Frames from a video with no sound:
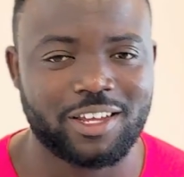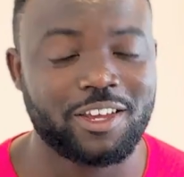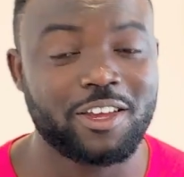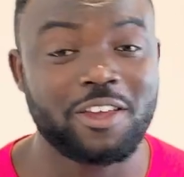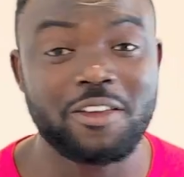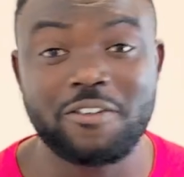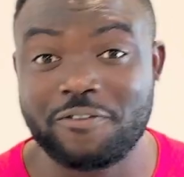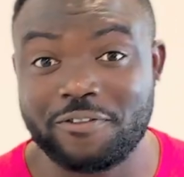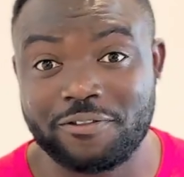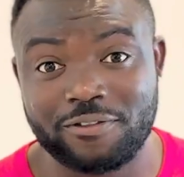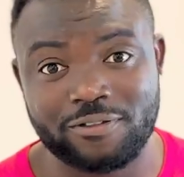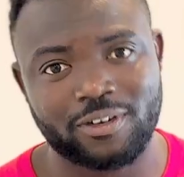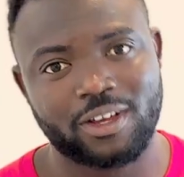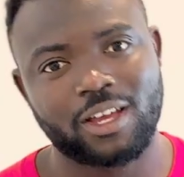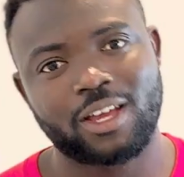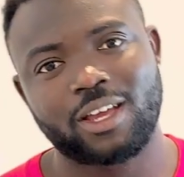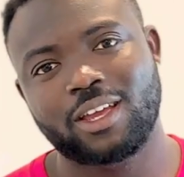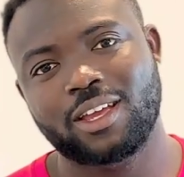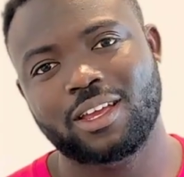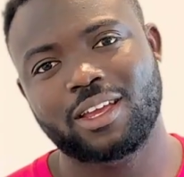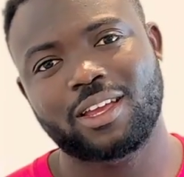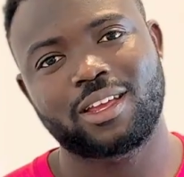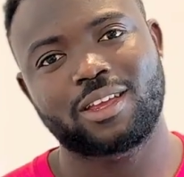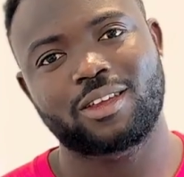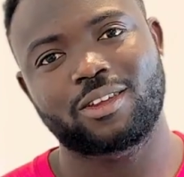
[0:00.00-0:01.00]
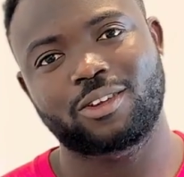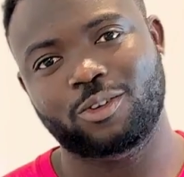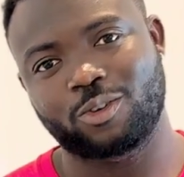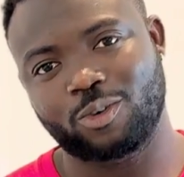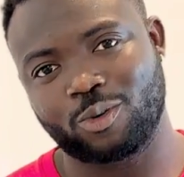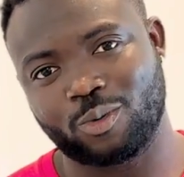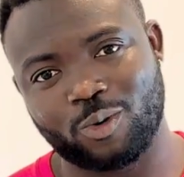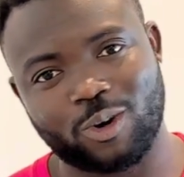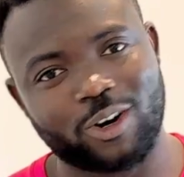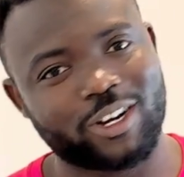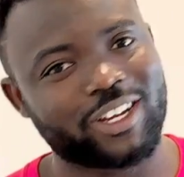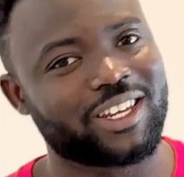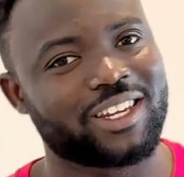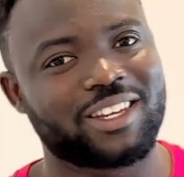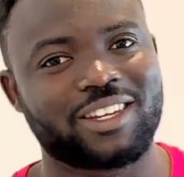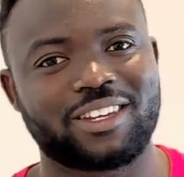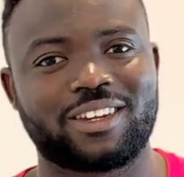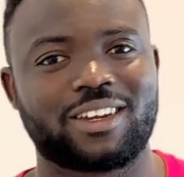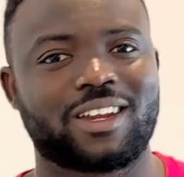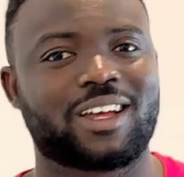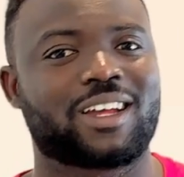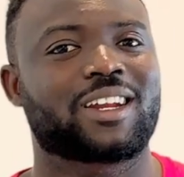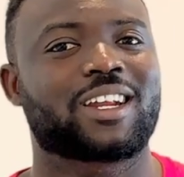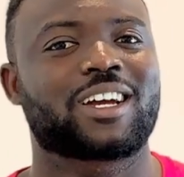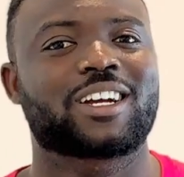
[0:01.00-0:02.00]
If you're working
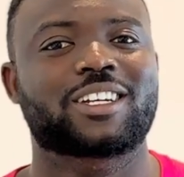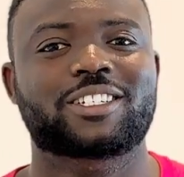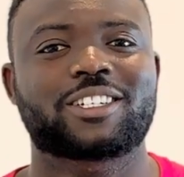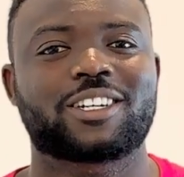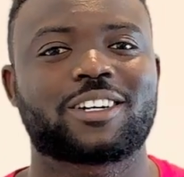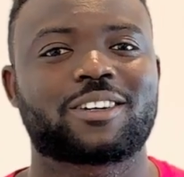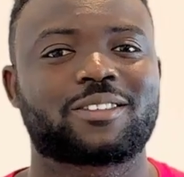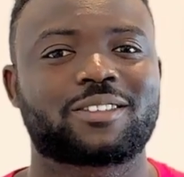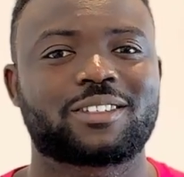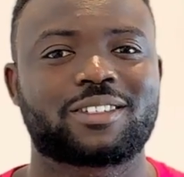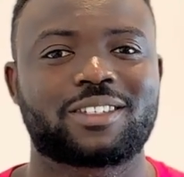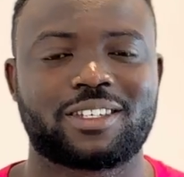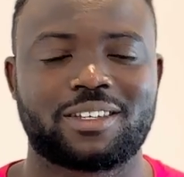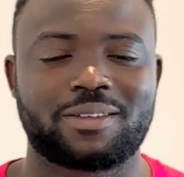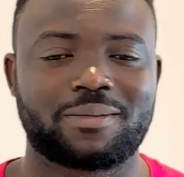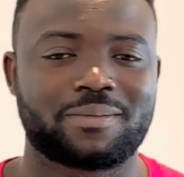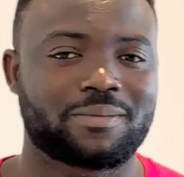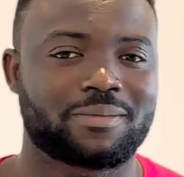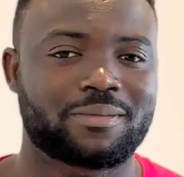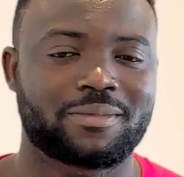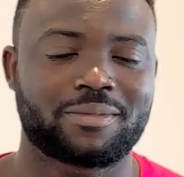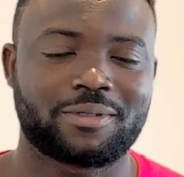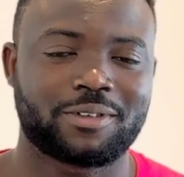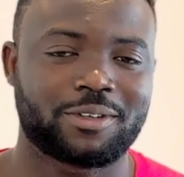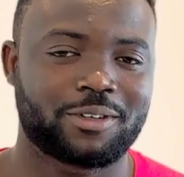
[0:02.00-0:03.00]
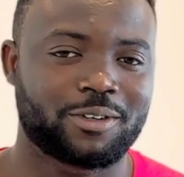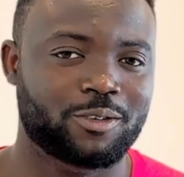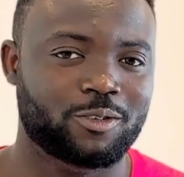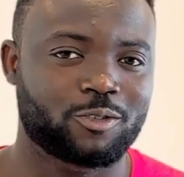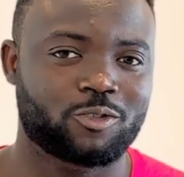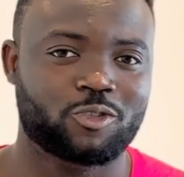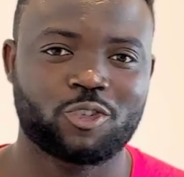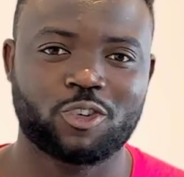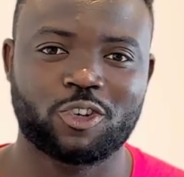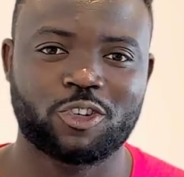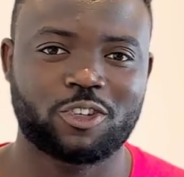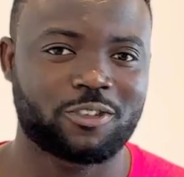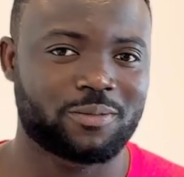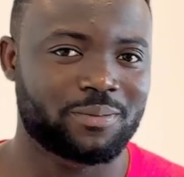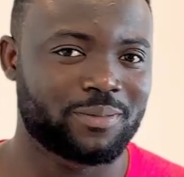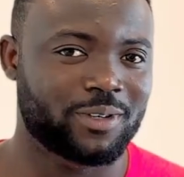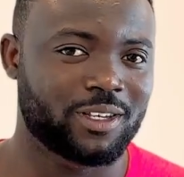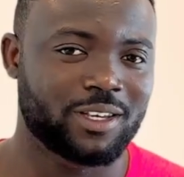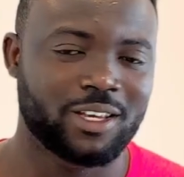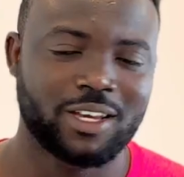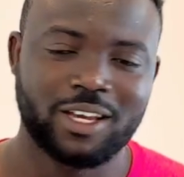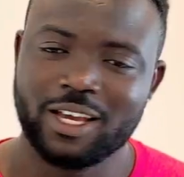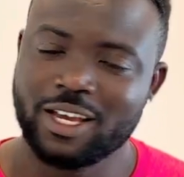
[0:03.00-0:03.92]
in an agile team, you know, trust me,